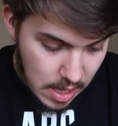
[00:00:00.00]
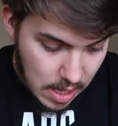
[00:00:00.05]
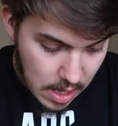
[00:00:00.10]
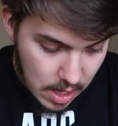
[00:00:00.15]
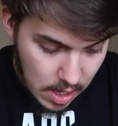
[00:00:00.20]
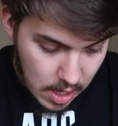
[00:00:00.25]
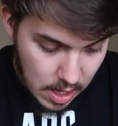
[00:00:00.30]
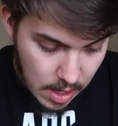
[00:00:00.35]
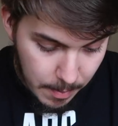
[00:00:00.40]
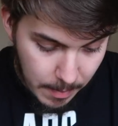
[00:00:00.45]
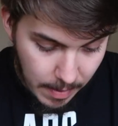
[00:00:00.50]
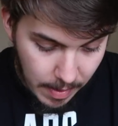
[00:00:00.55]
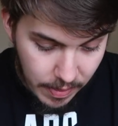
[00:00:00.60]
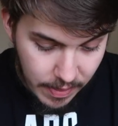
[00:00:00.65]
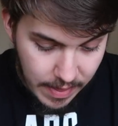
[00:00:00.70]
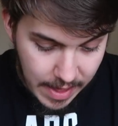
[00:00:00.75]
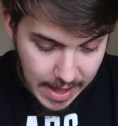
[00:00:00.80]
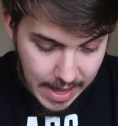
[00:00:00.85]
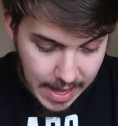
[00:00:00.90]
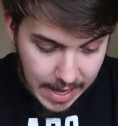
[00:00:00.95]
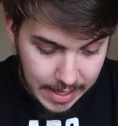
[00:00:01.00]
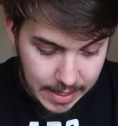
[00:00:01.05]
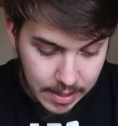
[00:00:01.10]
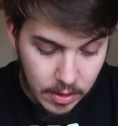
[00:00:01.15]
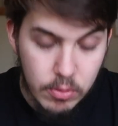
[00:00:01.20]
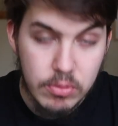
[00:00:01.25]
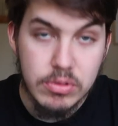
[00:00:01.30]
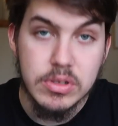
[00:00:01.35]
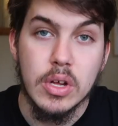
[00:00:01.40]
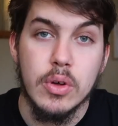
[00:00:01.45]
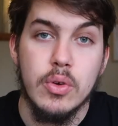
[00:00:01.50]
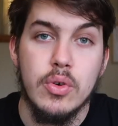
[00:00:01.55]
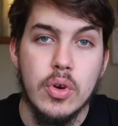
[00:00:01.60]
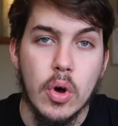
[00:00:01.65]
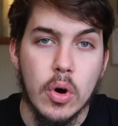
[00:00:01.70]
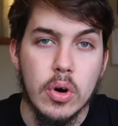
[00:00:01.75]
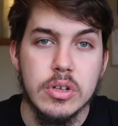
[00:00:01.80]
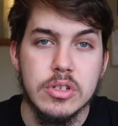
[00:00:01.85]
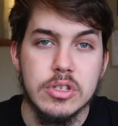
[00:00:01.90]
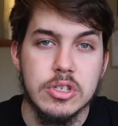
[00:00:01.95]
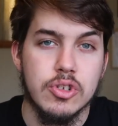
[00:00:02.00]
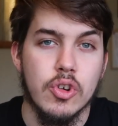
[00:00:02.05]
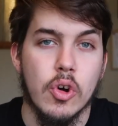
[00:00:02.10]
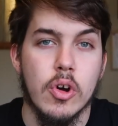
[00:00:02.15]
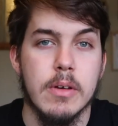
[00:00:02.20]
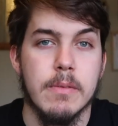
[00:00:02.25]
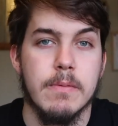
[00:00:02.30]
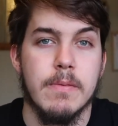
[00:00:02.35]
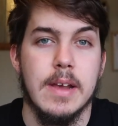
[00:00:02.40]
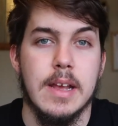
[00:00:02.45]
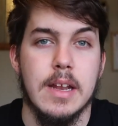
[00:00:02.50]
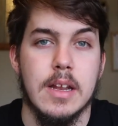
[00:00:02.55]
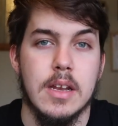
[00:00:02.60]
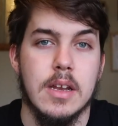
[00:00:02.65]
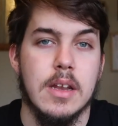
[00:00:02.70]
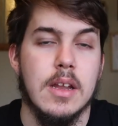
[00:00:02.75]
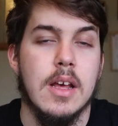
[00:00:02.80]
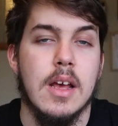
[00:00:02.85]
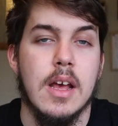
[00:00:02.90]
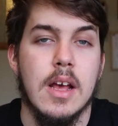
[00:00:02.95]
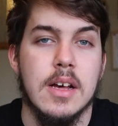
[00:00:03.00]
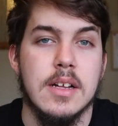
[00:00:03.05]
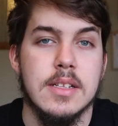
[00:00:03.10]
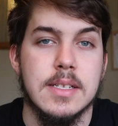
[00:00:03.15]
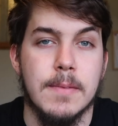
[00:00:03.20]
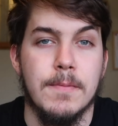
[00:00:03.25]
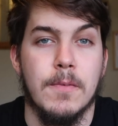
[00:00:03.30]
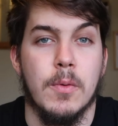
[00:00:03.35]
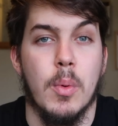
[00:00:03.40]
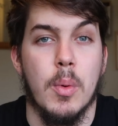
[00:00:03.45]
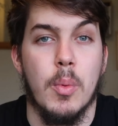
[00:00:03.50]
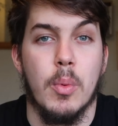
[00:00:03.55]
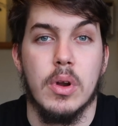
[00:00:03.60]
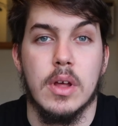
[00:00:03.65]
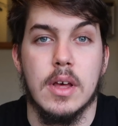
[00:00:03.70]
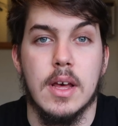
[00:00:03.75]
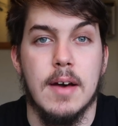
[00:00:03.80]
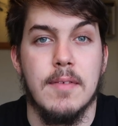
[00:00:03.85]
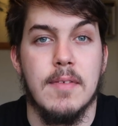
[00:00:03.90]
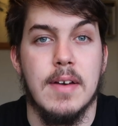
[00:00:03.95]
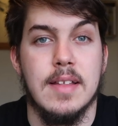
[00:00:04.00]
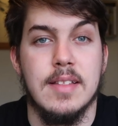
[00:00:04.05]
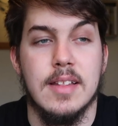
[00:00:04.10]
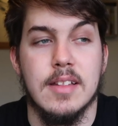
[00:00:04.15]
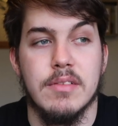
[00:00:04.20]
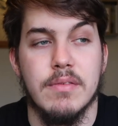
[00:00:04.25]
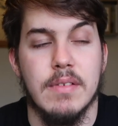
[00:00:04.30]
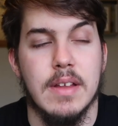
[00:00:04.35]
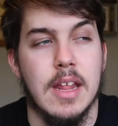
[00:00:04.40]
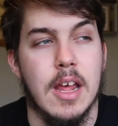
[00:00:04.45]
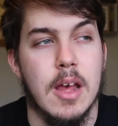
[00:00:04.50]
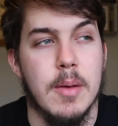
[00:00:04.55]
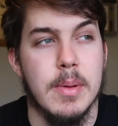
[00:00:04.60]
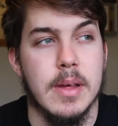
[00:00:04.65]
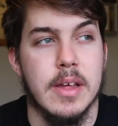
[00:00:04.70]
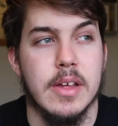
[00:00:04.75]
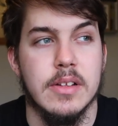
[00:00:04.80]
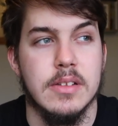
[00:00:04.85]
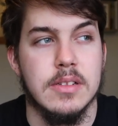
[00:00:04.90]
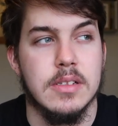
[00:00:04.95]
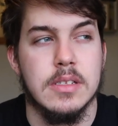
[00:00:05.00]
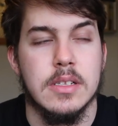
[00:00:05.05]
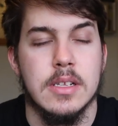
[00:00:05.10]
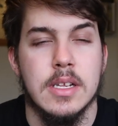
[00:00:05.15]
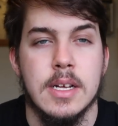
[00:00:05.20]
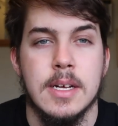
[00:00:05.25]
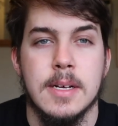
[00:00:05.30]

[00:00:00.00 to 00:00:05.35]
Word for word: Um, and then also not strike feeding, something we want to cover in this video, because